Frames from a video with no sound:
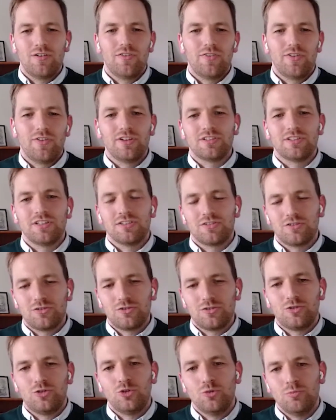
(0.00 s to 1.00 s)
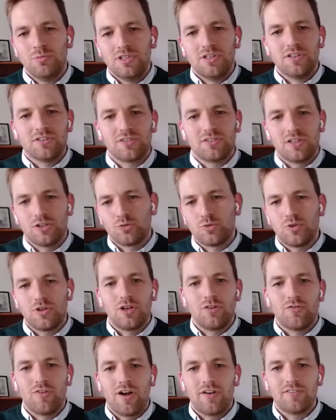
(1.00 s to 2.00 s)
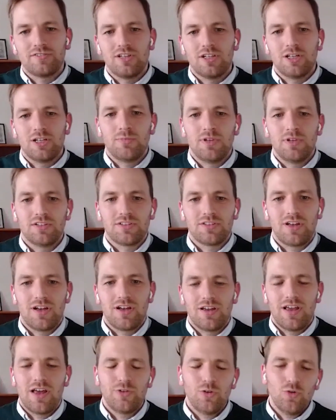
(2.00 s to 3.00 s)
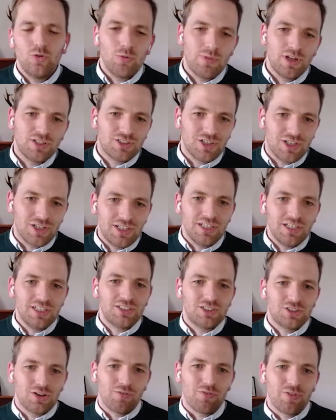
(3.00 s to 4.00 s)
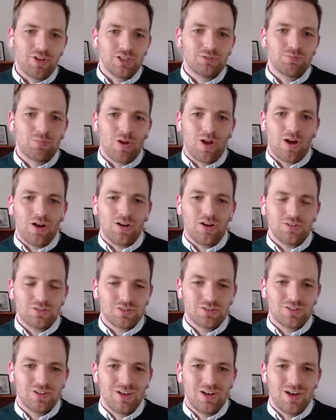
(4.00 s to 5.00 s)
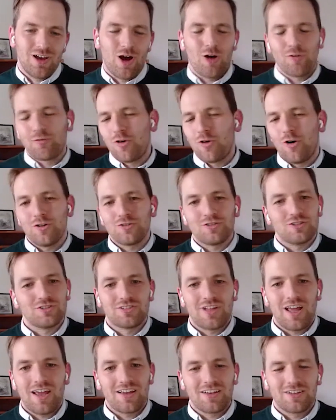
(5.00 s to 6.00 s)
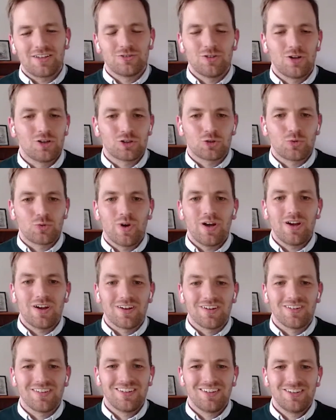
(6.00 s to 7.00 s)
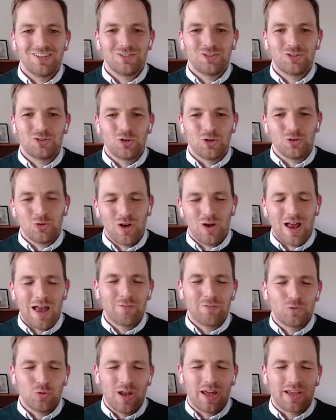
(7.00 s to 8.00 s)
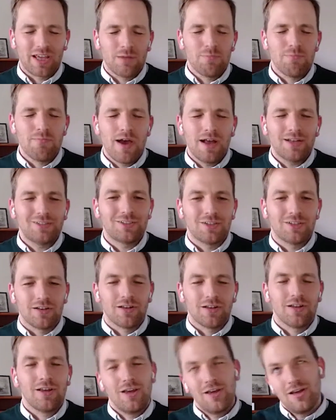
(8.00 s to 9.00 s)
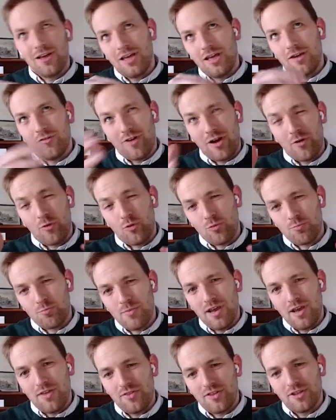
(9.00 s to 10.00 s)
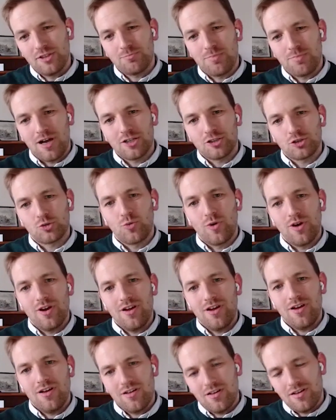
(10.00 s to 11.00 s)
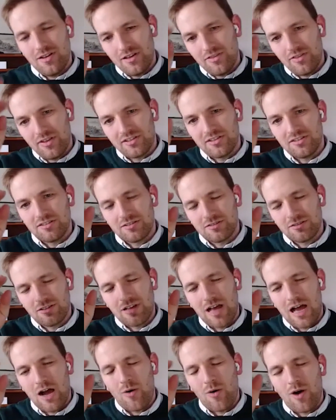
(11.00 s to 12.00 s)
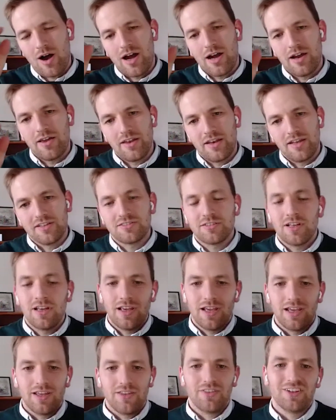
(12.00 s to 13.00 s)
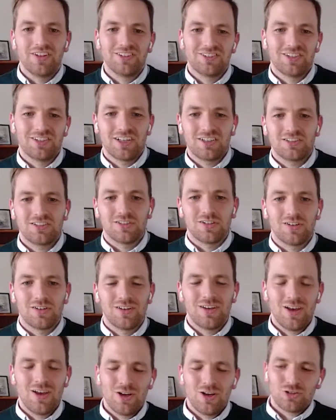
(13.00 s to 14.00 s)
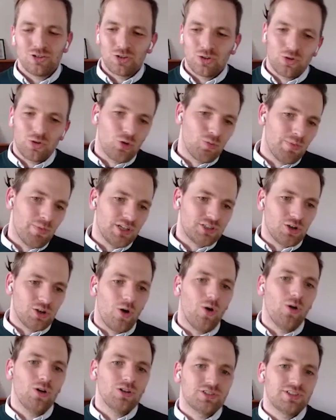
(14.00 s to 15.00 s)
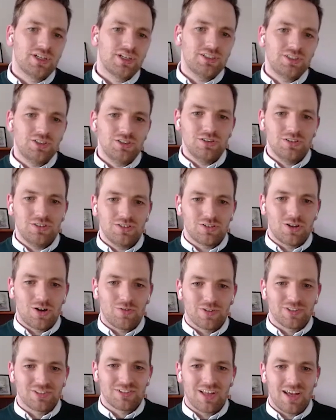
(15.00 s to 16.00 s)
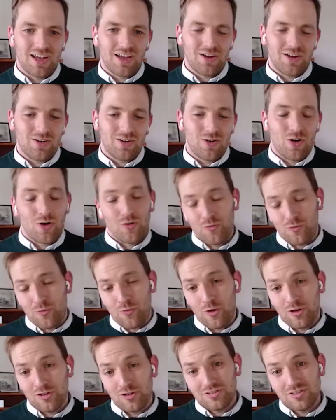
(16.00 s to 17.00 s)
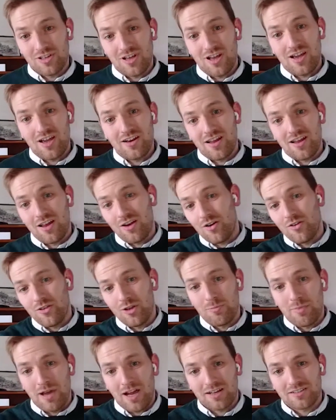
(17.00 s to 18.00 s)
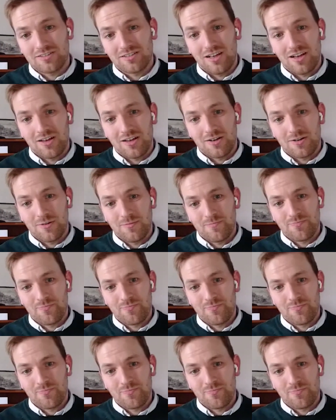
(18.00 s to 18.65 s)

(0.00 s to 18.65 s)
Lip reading: This is 2 meters and 25 centimeters high, and you will measure each of these blocks. Of course, the stack is not square, so you have to like imagine, if I would make this part square, this is how high it is in this section. So you would measure all sections of a stack on front side and on the back side.